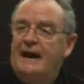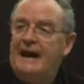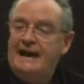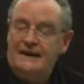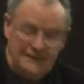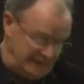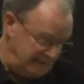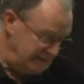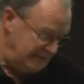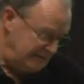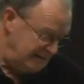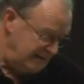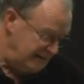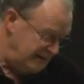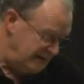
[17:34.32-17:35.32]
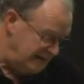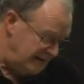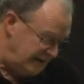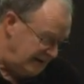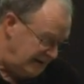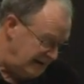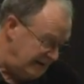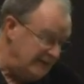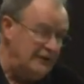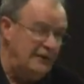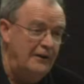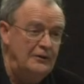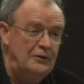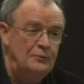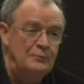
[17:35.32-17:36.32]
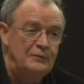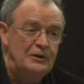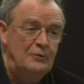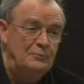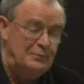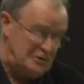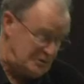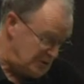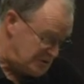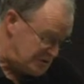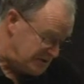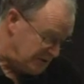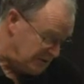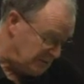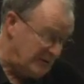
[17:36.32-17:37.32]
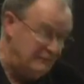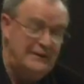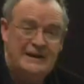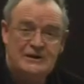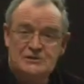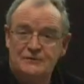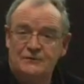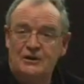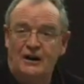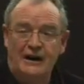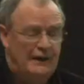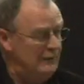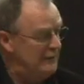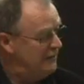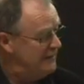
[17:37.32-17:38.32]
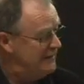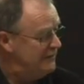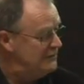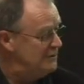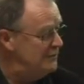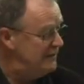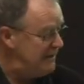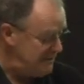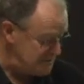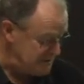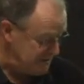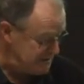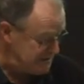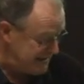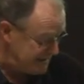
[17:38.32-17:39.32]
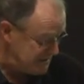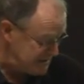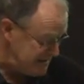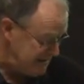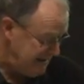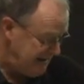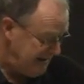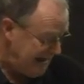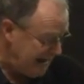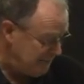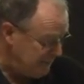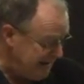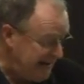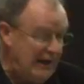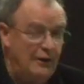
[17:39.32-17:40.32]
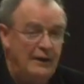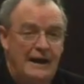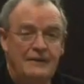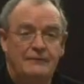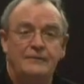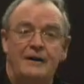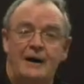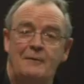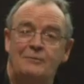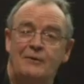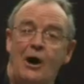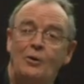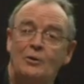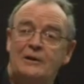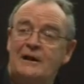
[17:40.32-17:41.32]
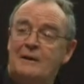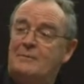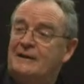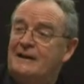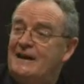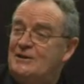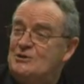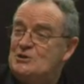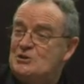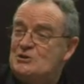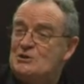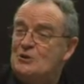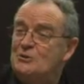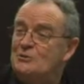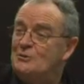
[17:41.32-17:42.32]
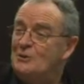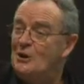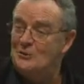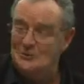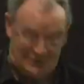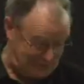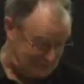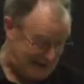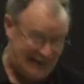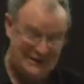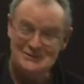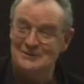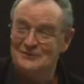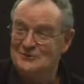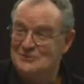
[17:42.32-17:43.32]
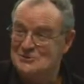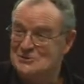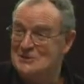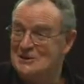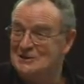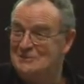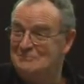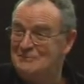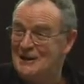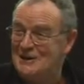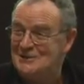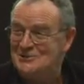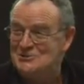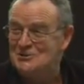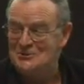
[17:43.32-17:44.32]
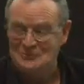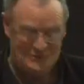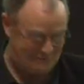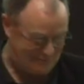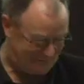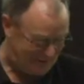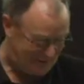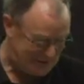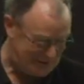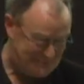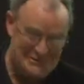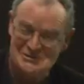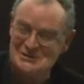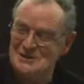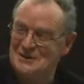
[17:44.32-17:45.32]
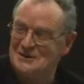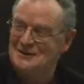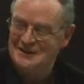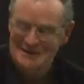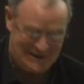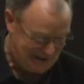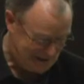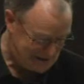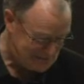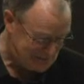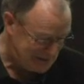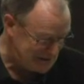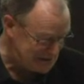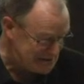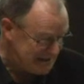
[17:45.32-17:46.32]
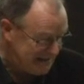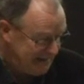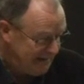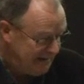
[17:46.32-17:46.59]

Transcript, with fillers: And you produced The Revenge of Gaia in, I think, 2006. And we now have, I'll hold it up again just so you know that and of course the companion John Gribben volume is with us.